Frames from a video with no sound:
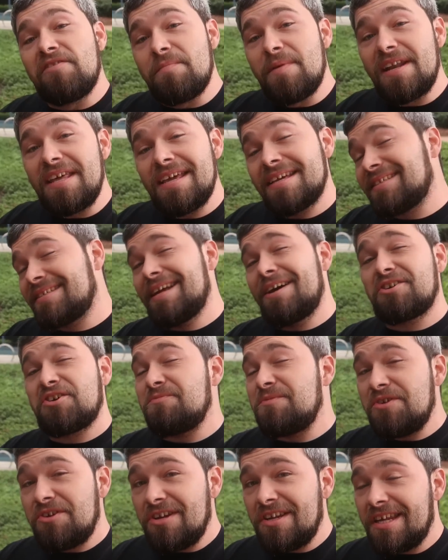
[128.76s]
everybody, it's now
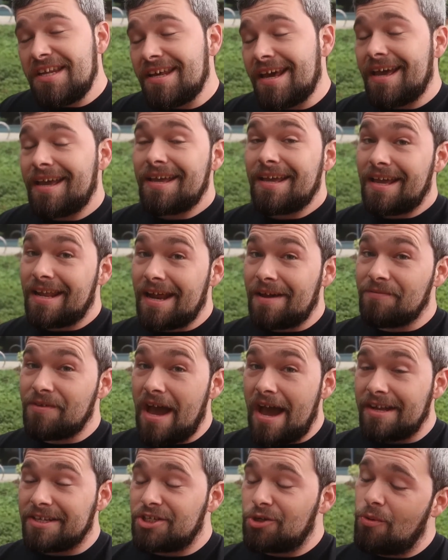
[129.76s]
community day, and I've
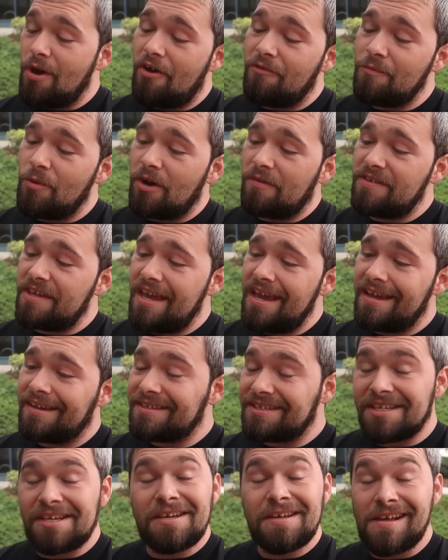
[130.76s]
got 12 more of the
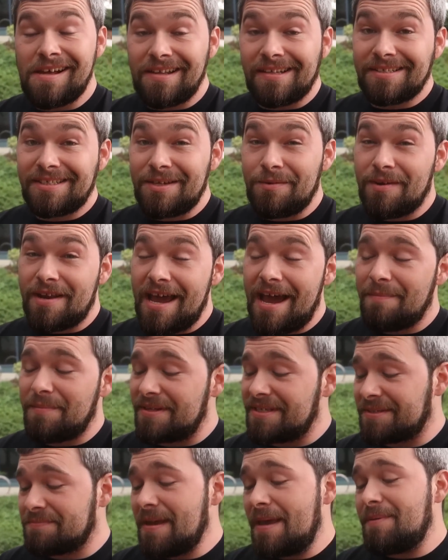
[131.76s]
eggs. Let's see what
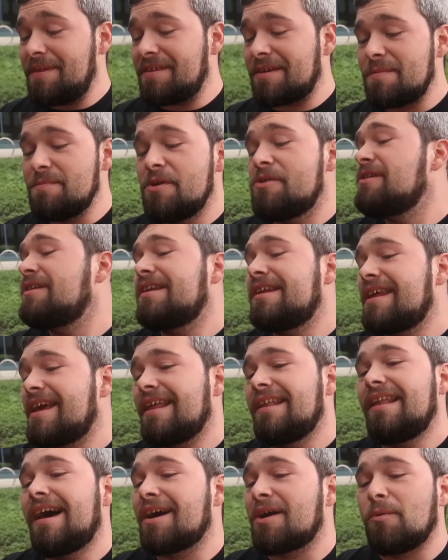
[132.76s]
happens. Maybe the community
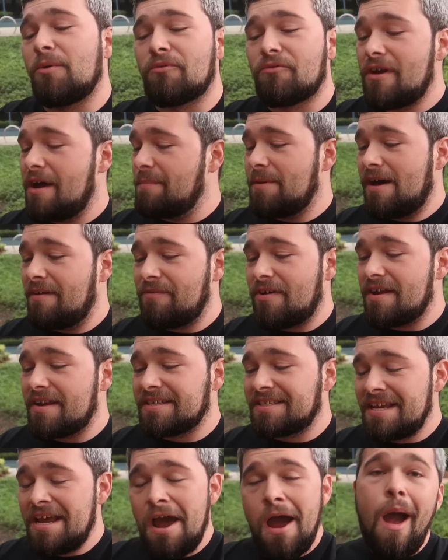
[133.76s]
day luck will rub off on
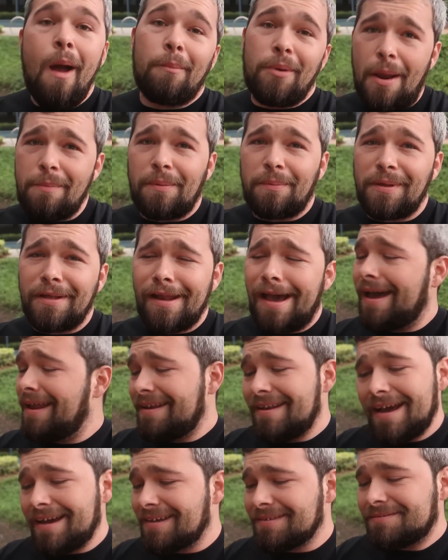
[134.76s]
us. Probably
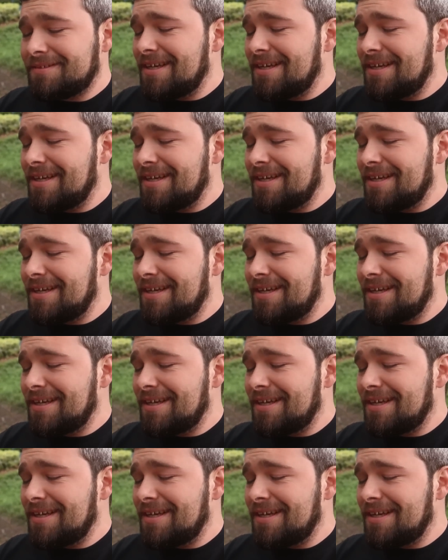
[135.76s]
not, not